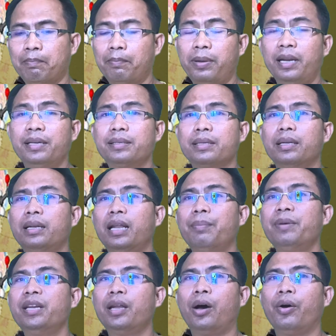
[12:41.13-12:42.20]
please let
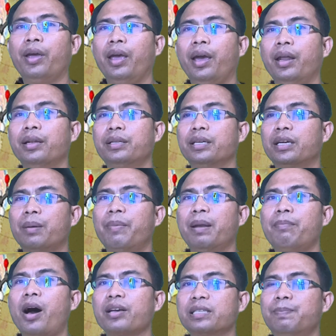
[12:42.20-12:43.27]
me know in the
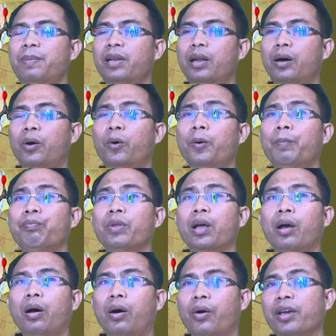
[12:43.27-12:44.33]
comment box below,
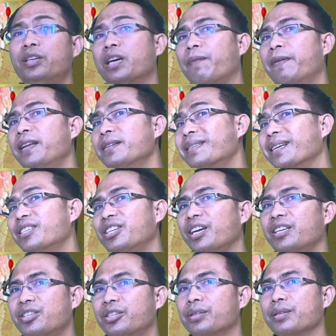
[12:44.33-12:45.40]
or if you have any
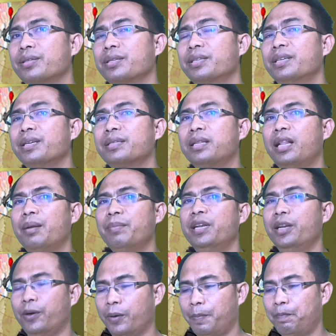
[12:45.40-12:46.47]
suggestions, just let me
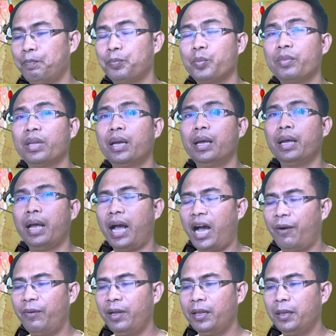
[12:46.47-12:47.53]
know.
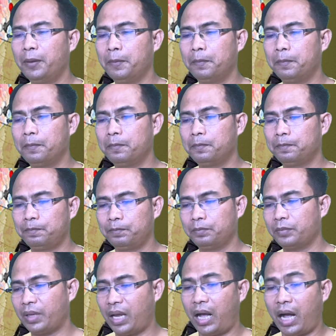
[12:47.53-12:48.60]
I will
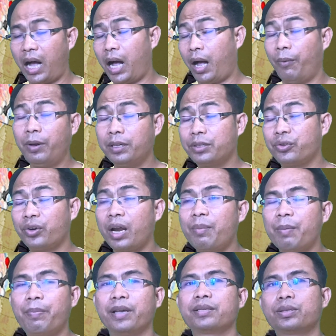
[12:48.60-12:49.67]
try
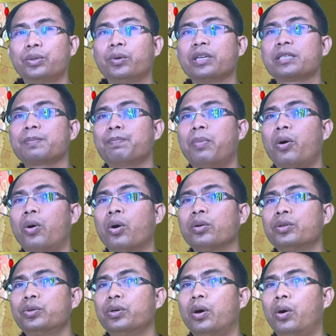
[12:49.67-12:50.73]
my best to
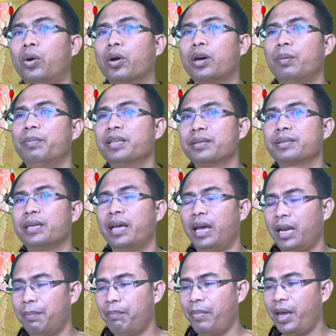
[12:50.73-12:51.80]
respond to all comments
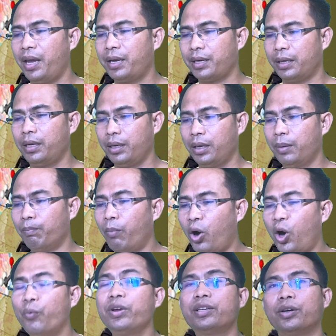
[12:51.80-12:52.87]
and make
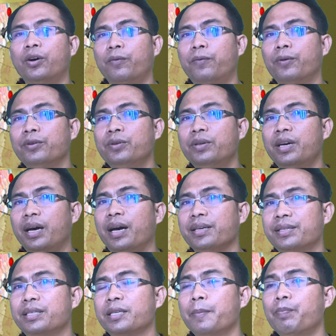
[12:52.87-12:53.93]
more video for you
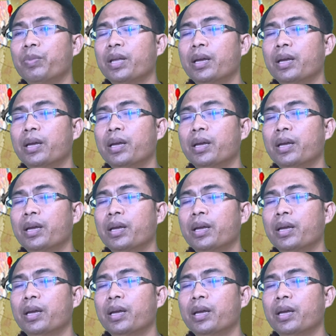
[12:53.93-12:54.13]
guys.